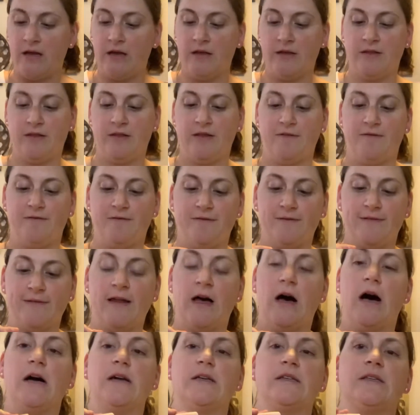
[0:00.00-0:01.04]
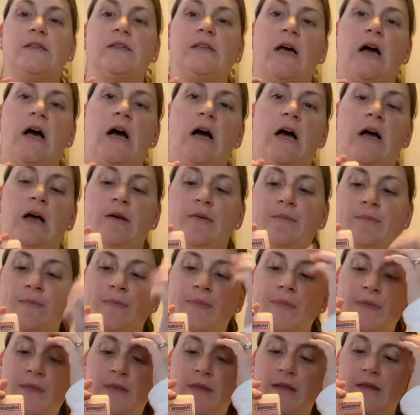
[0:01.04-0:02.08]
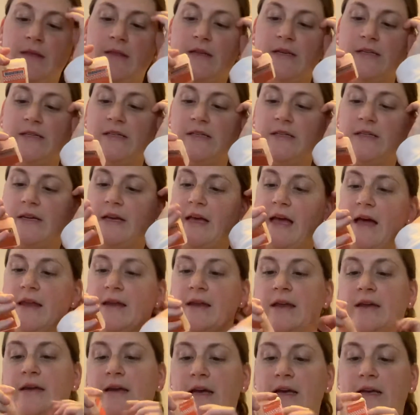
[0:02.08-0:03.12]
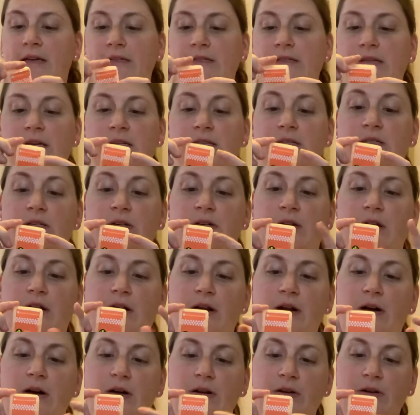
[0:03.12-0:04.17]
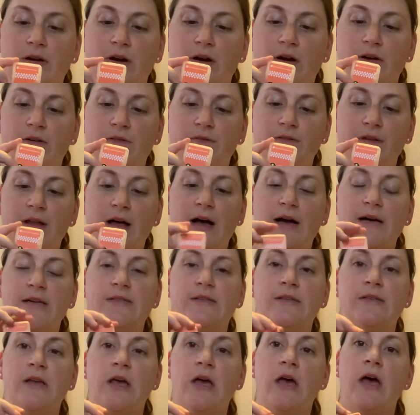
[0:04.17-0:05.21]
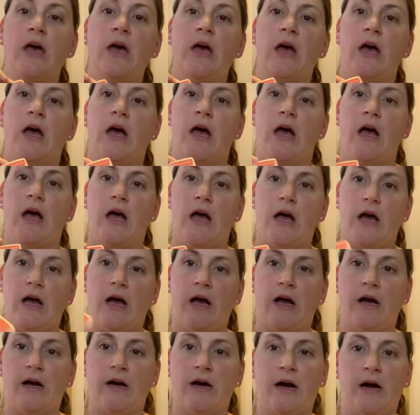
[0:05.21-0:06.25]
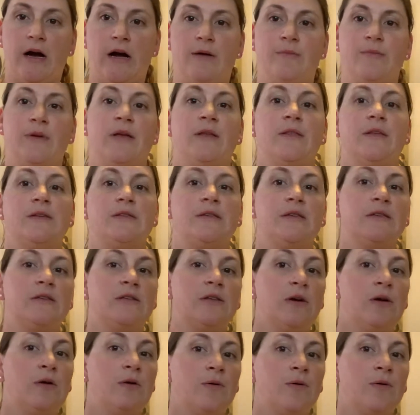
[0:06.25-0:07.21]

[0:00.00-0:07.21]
The floss. Um, this is, again, nice. It's doTERRA On Guard Floss. Um, this is the